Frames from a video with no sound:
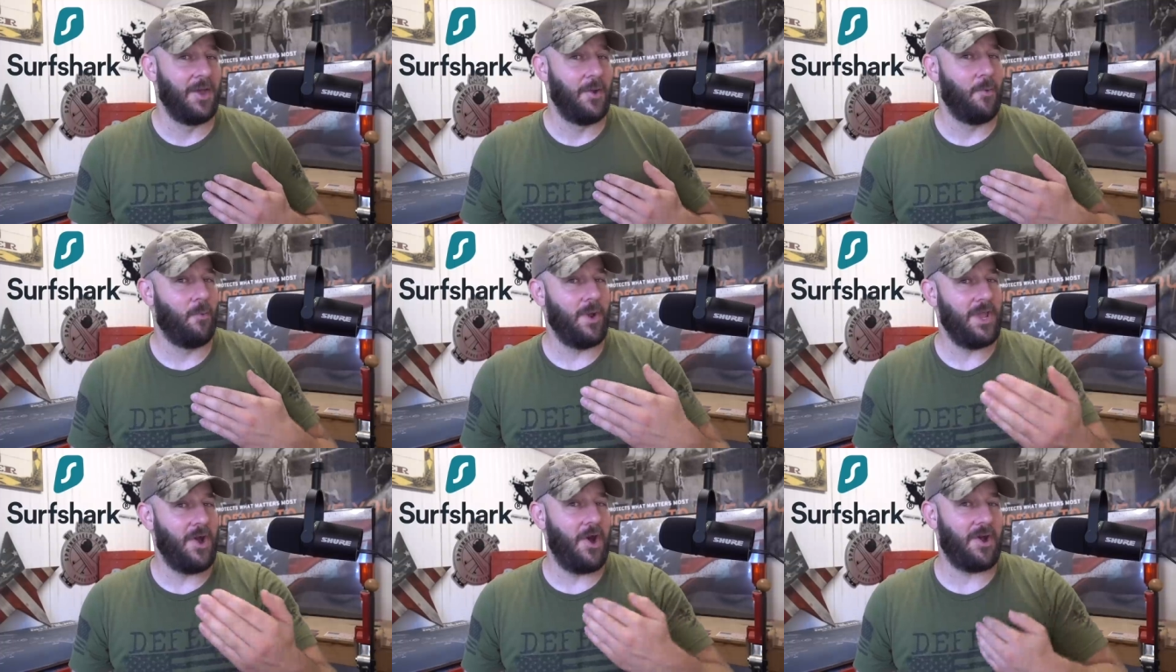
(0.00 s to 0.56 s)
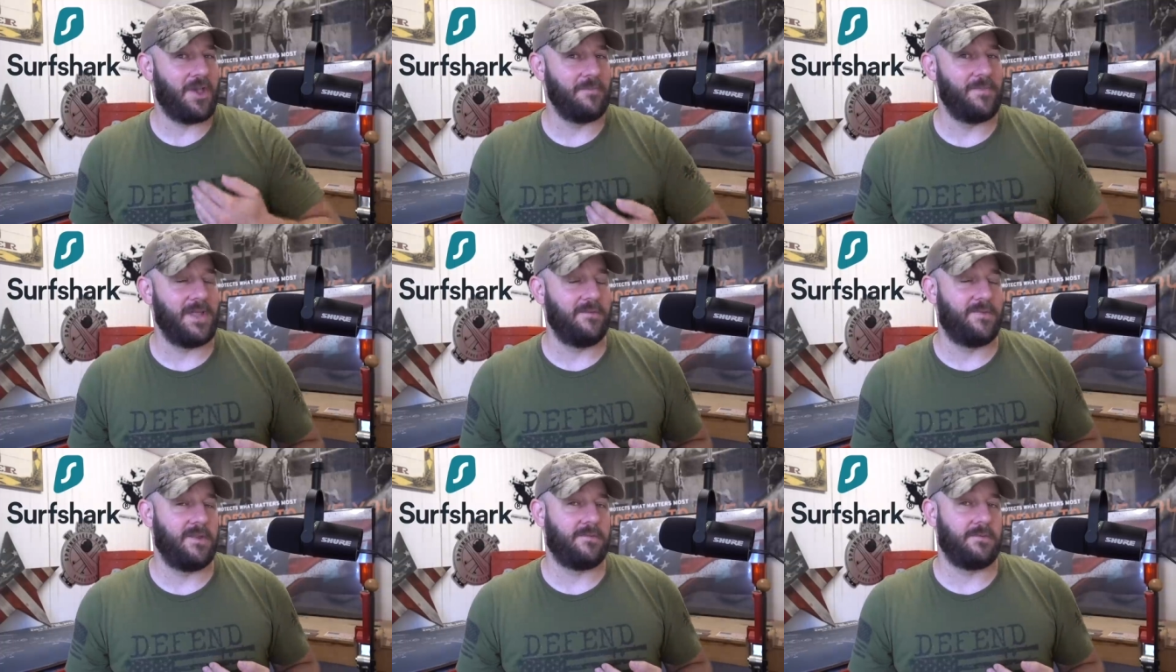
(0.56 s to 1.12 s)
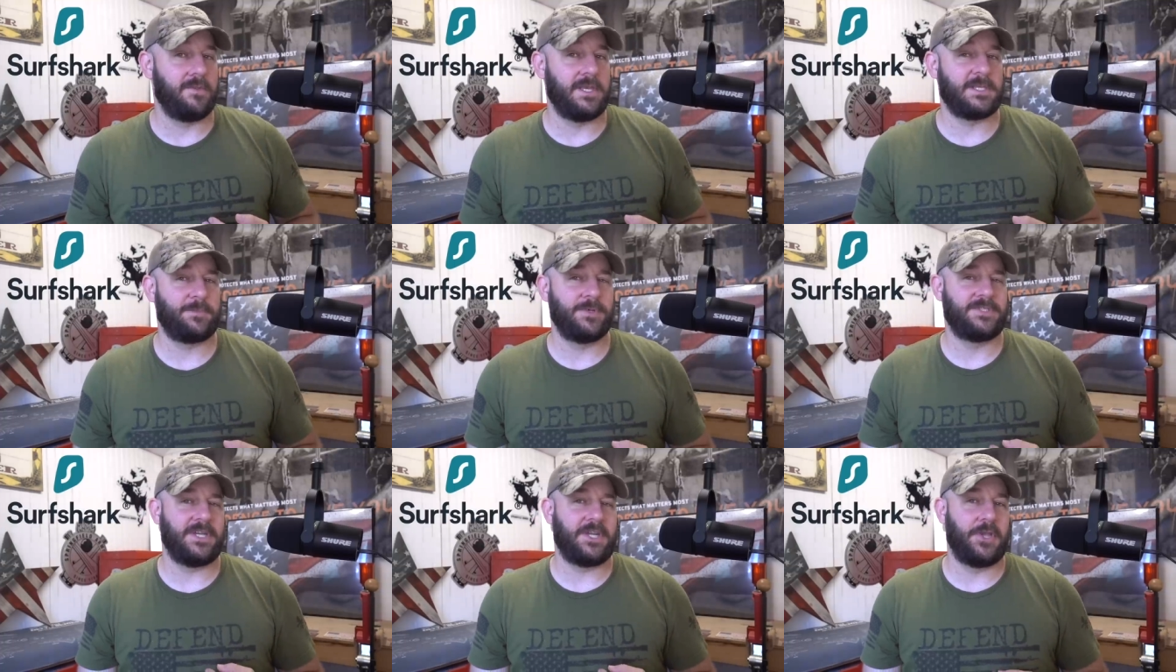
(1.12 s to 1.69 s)
we all can benefit from this,
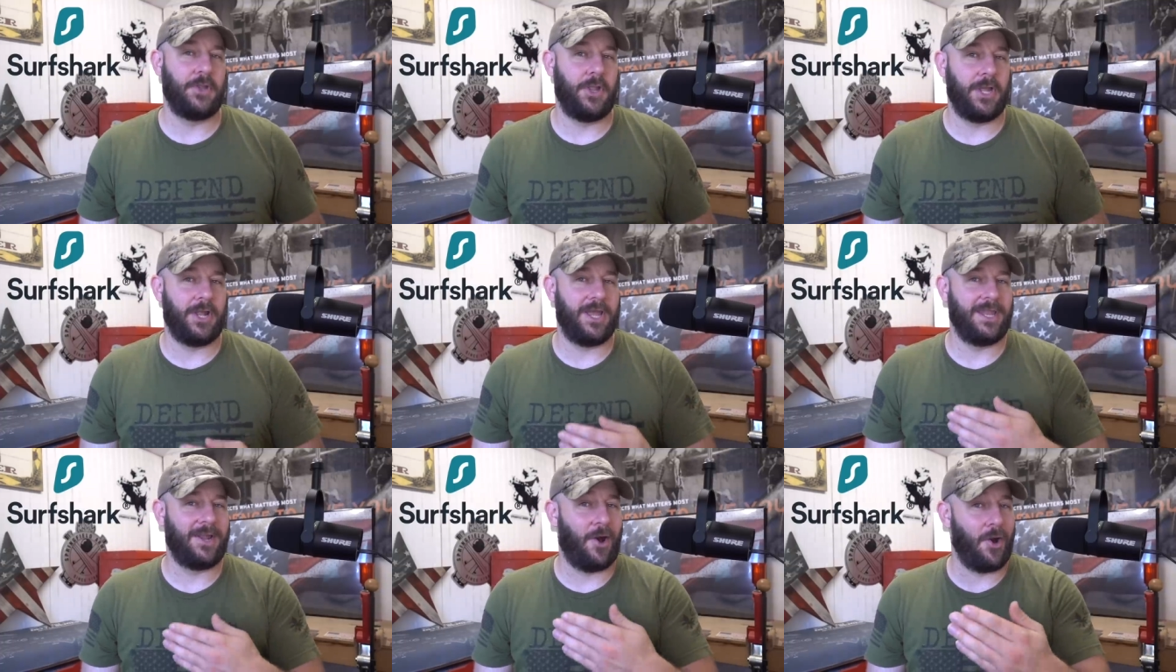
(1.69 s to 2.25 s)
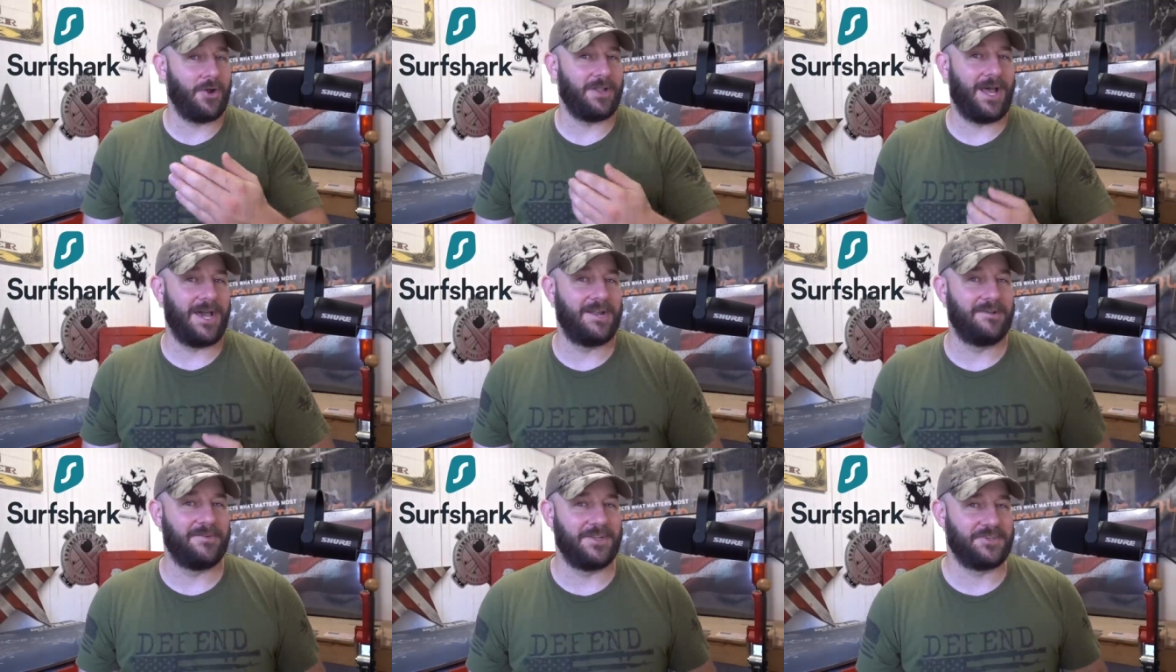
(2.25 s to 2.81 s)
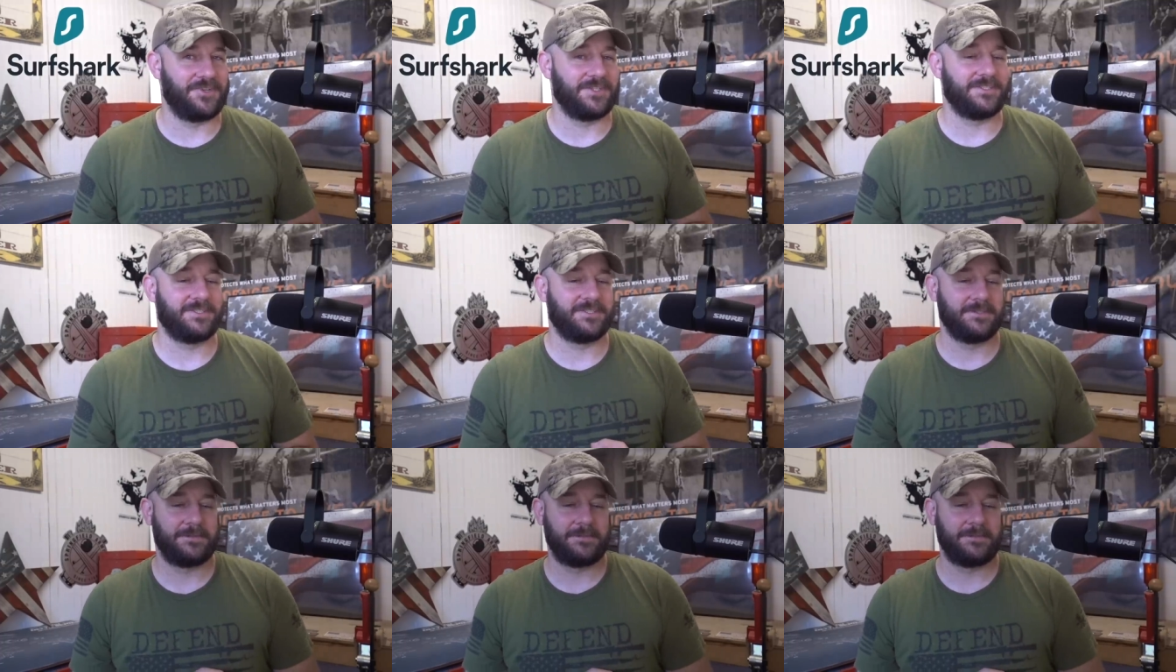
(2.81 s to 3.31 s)
particularly in our line of interest.